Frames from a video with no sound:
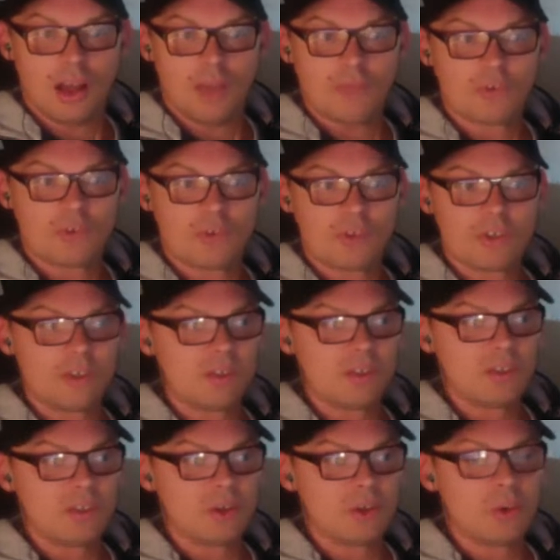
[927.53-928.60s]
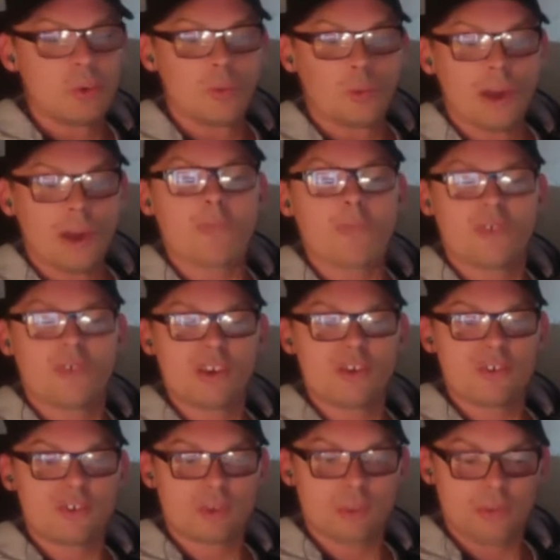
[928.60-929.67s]
very, when I'm
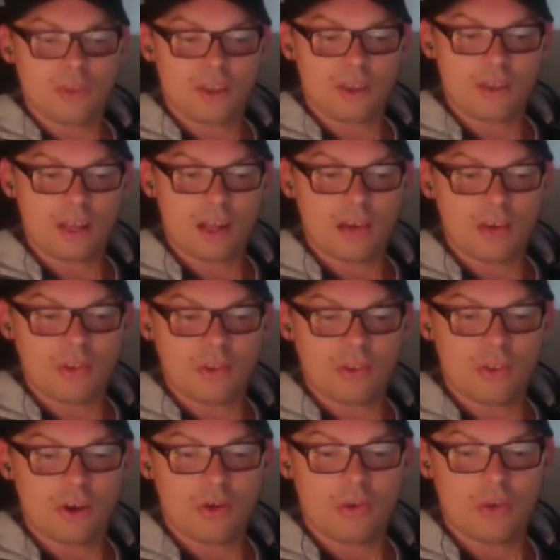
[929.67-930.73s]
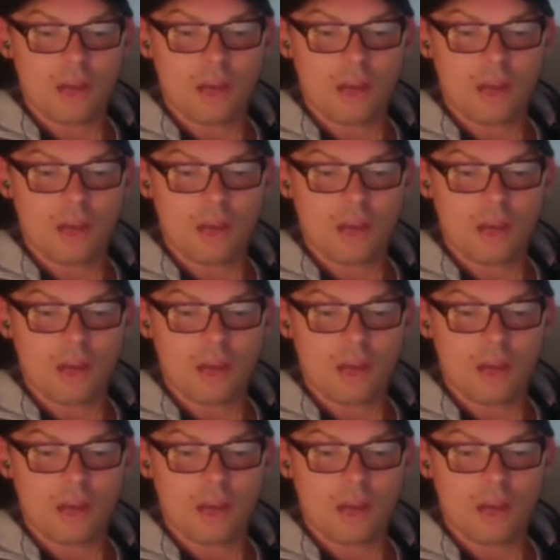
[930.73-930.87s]
facing something that I don't know,